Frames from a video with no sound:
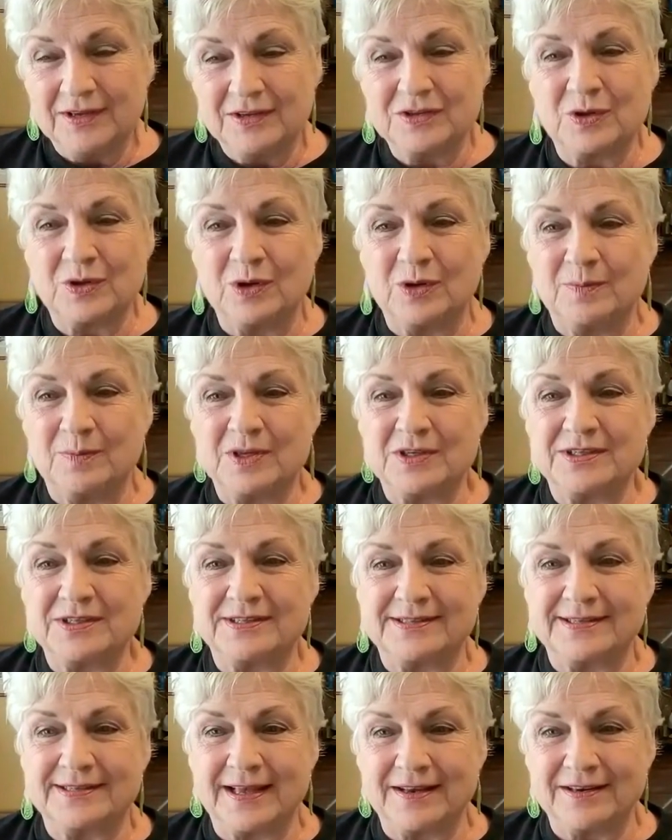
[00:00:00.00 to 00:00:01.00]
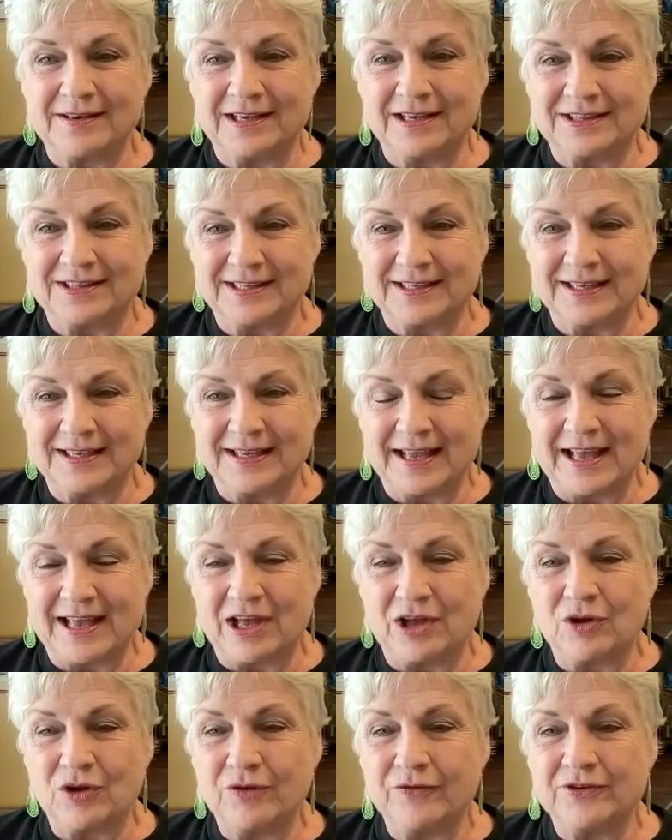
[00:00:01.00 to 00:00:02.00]
is going to be set at the
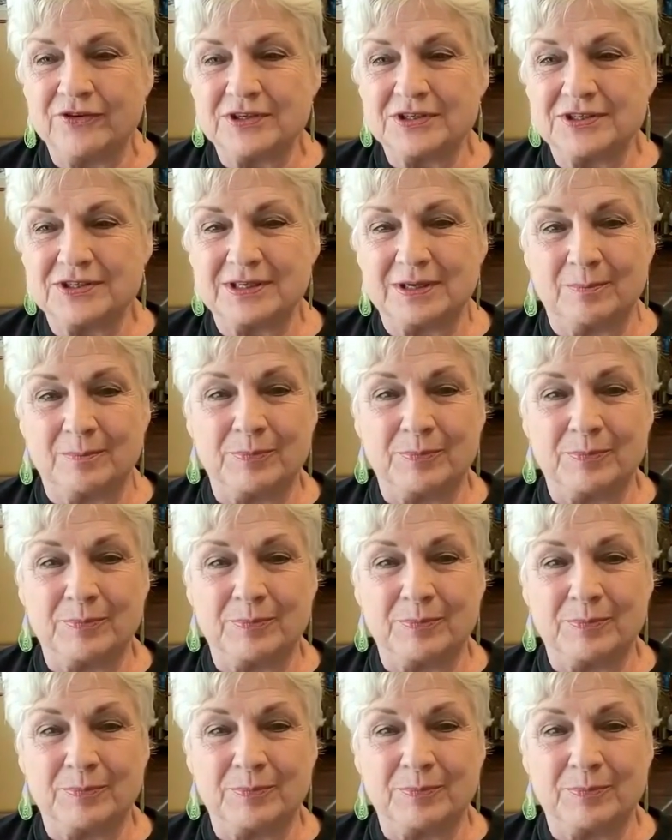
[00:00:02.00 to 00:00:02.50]
Elvis